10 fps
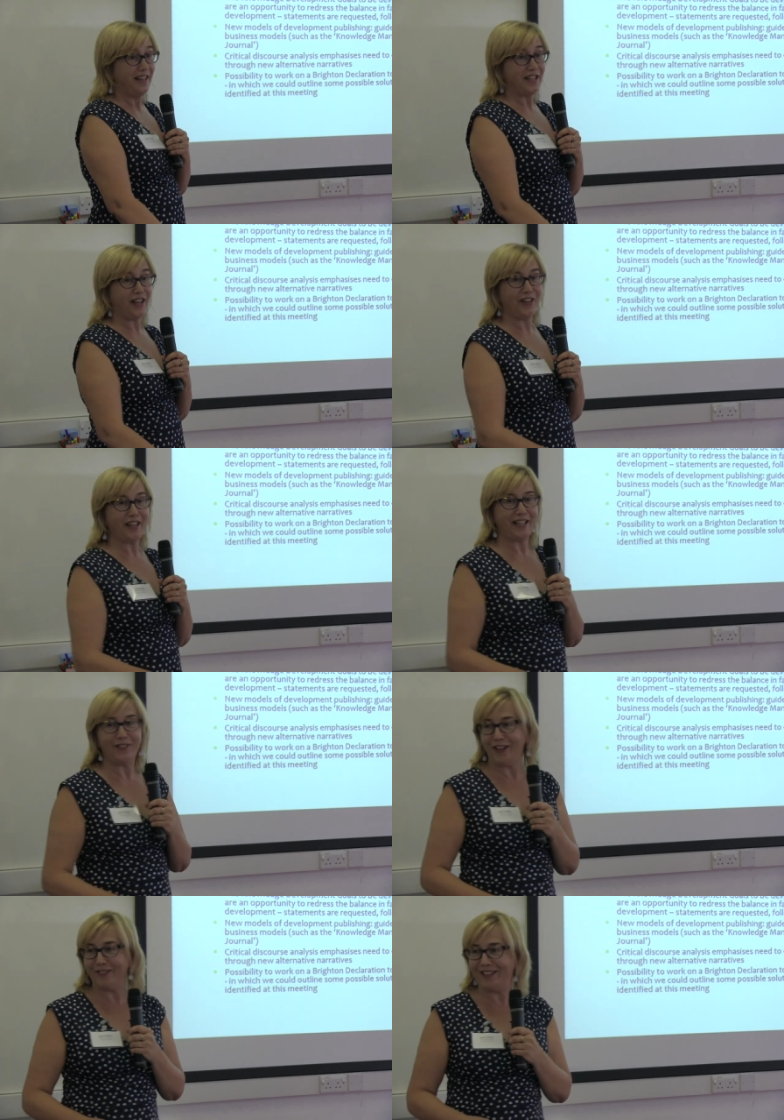So thank
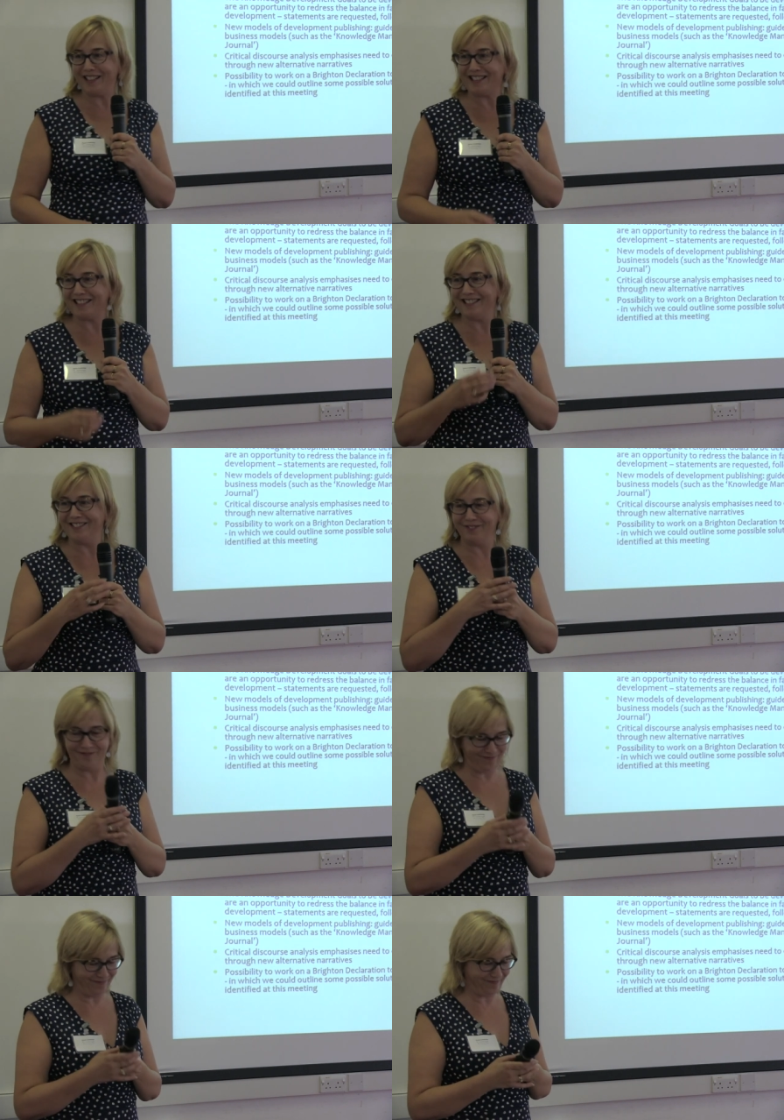you very
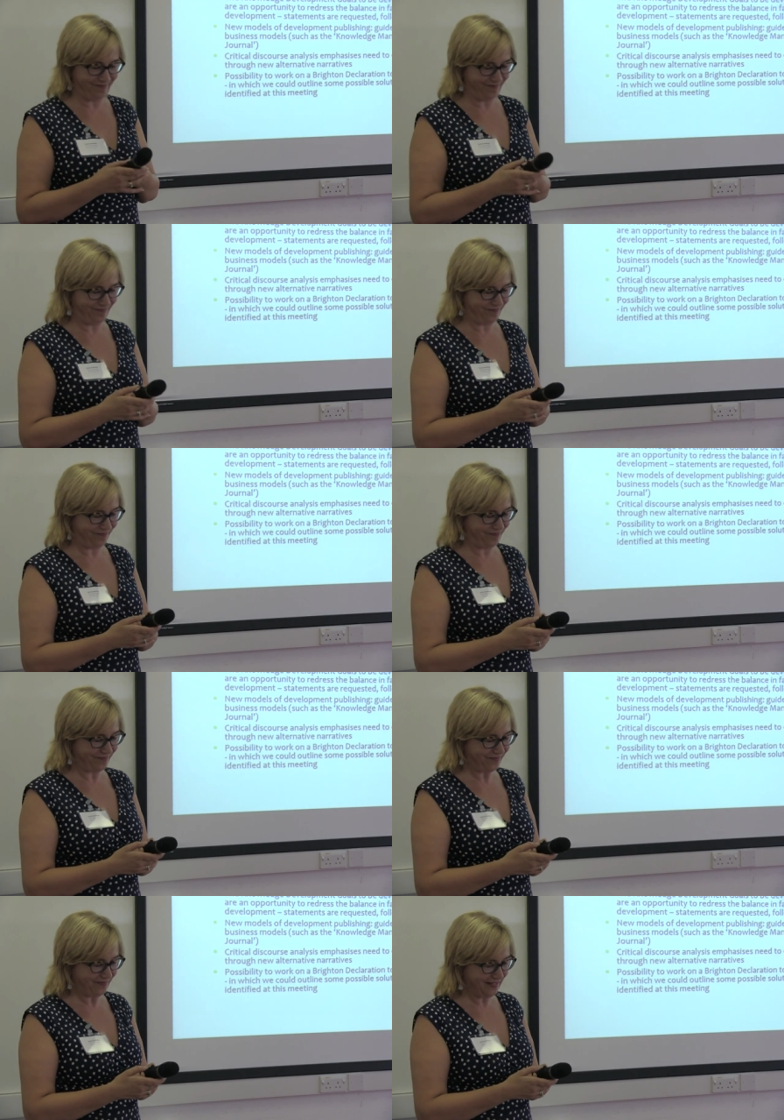much.